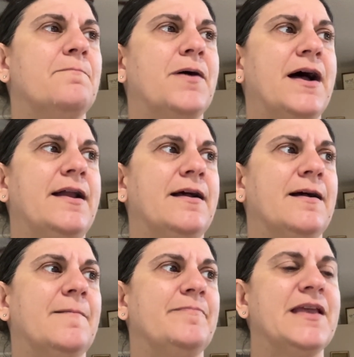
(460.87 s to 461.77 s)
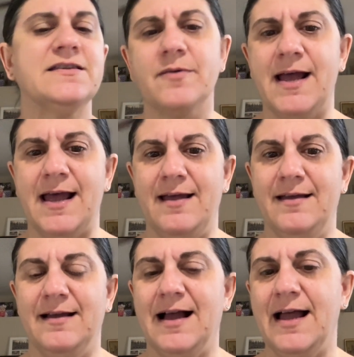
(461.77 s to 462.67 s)
But it's
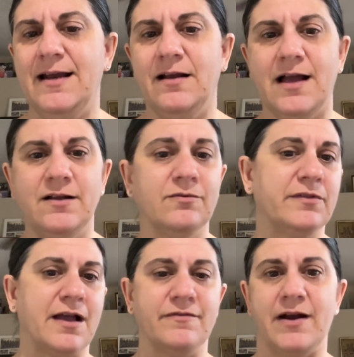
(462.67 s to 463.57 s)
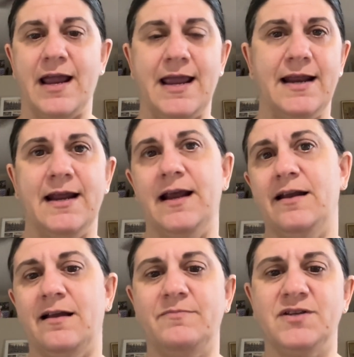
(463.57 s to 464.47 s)
okay. I don't love or hate it.
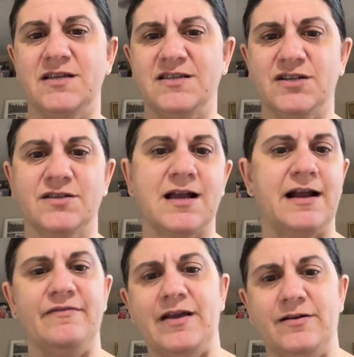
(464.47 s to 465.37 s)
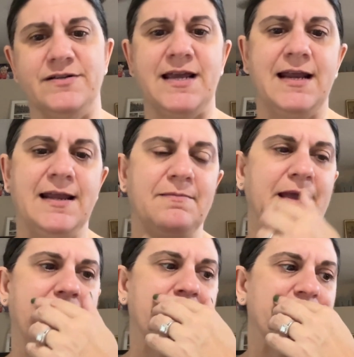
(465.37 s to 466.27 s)
It's just kind of entertaining
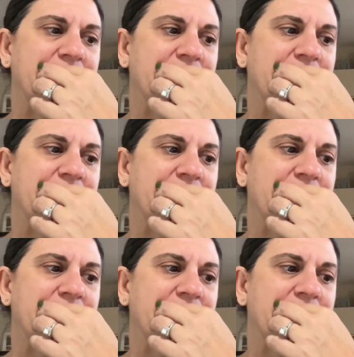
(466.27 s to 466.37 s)
me.